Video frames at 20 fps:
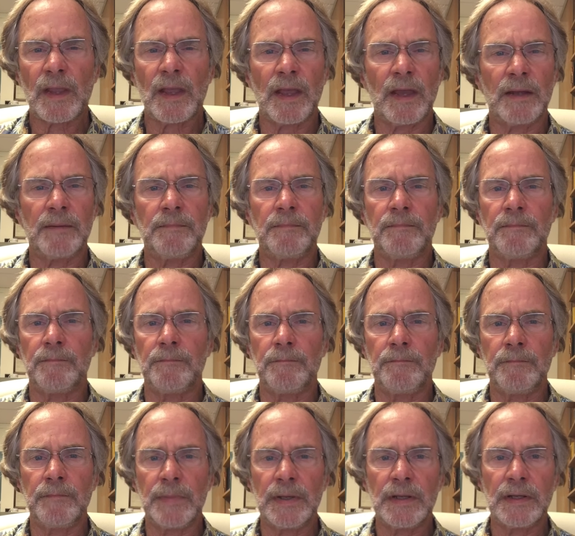and
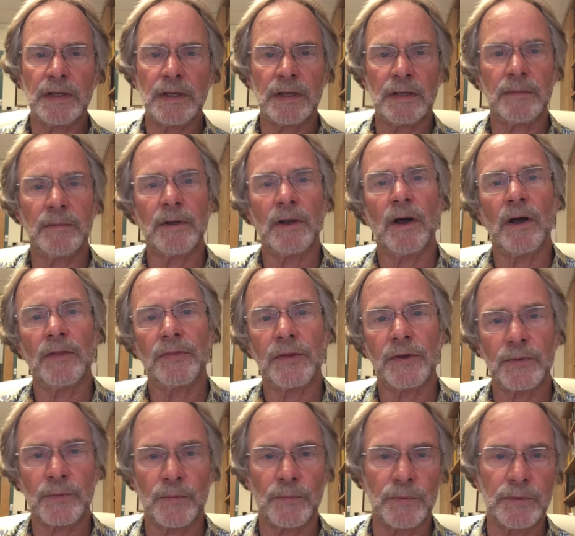many
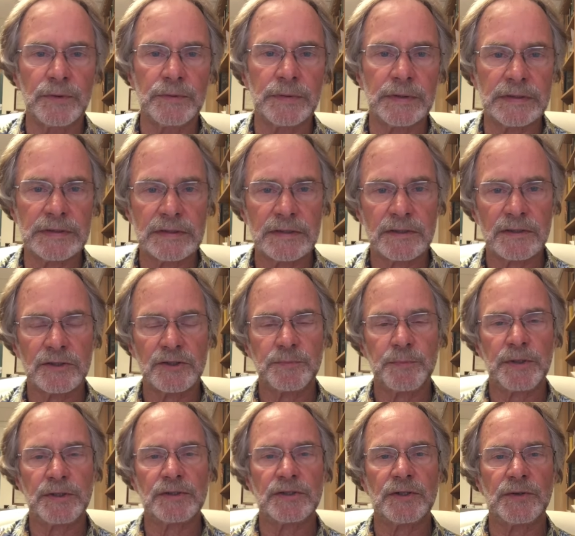Gothic ruins,
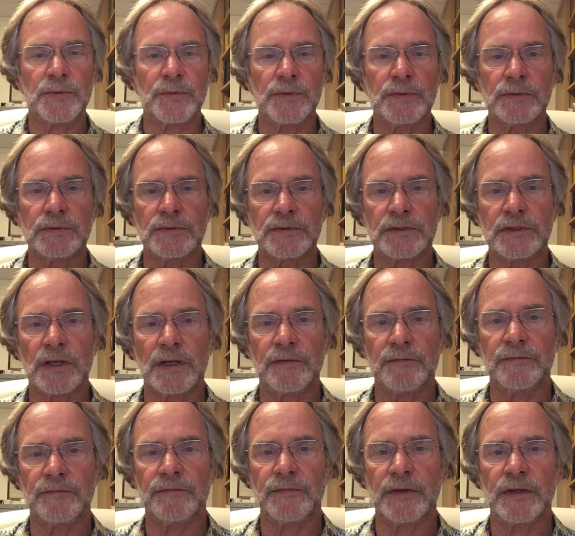especially ruins
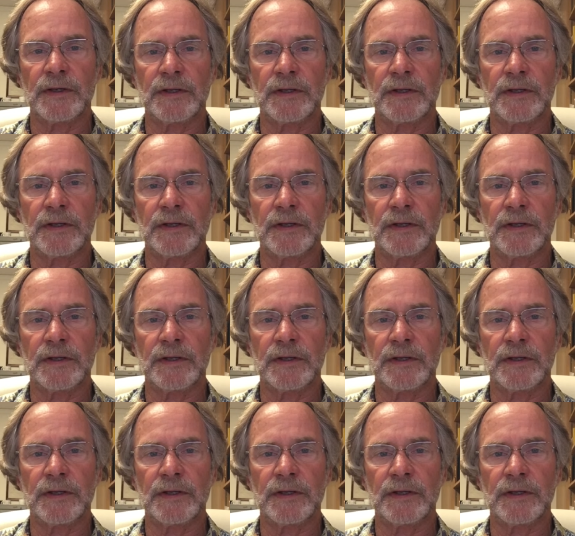of